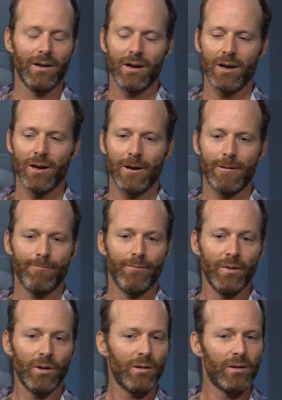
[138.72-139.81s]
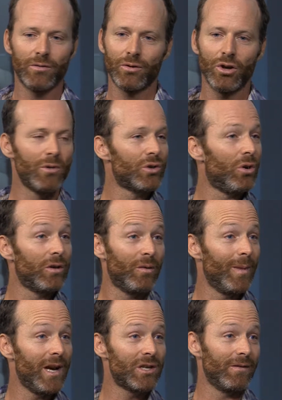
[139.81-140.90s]
Human
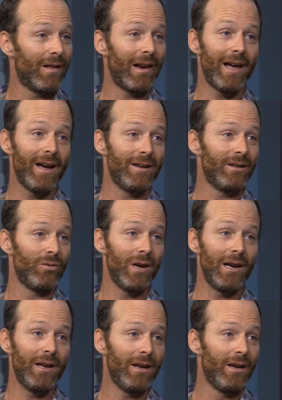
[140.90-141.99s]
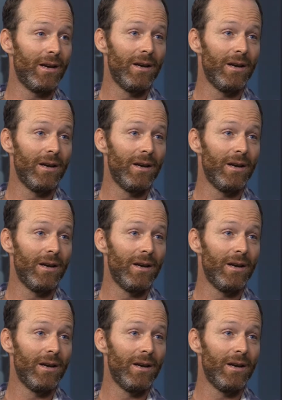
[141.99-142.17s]
transformation of the land has really